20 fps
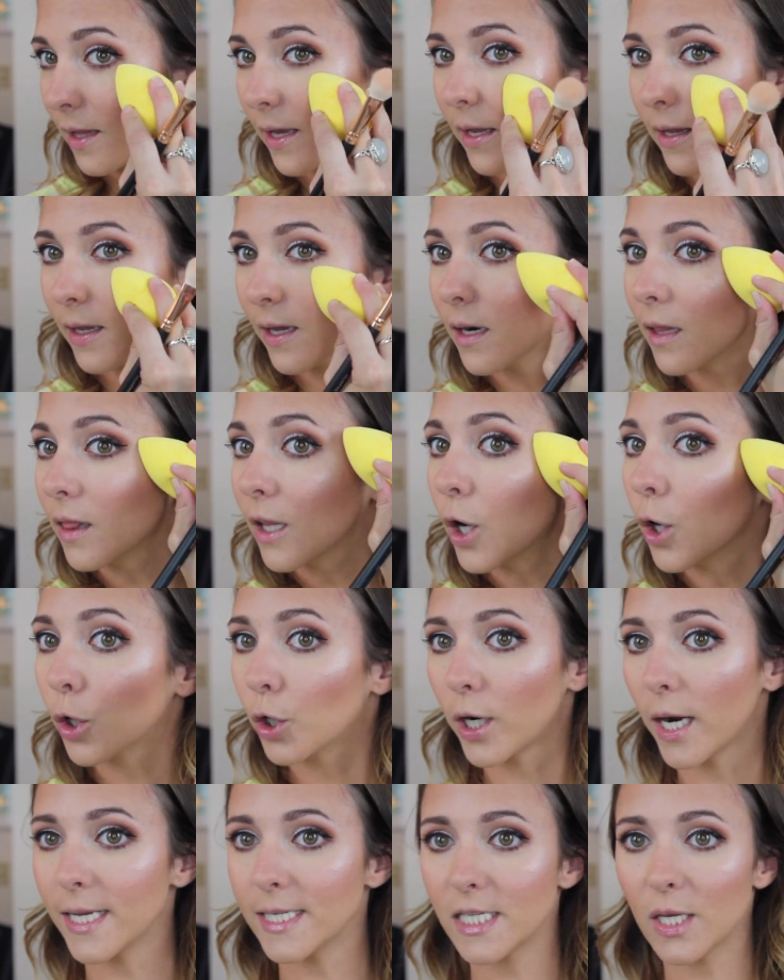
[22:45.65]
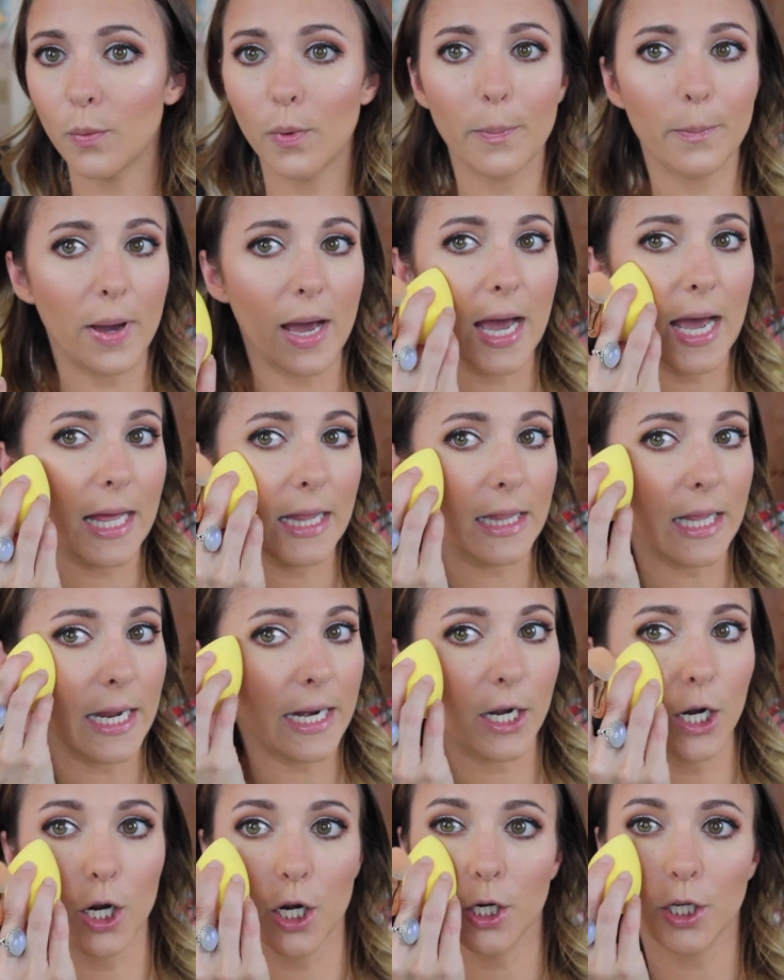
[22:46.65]
Like get a little crazy with my
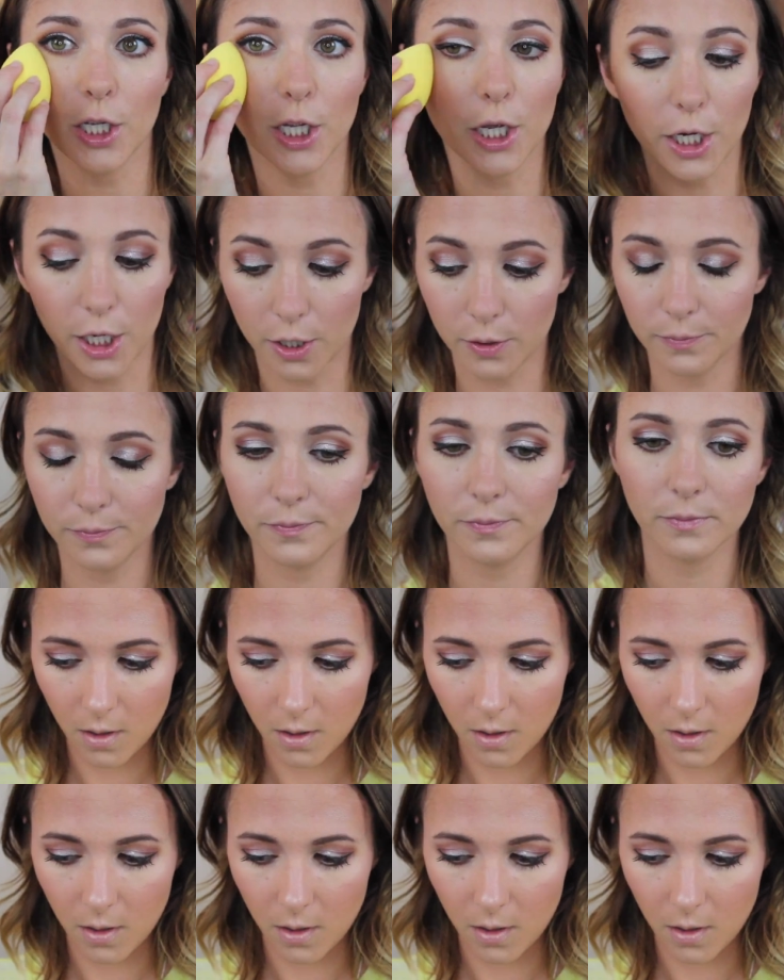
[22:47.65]
highlighter, you know.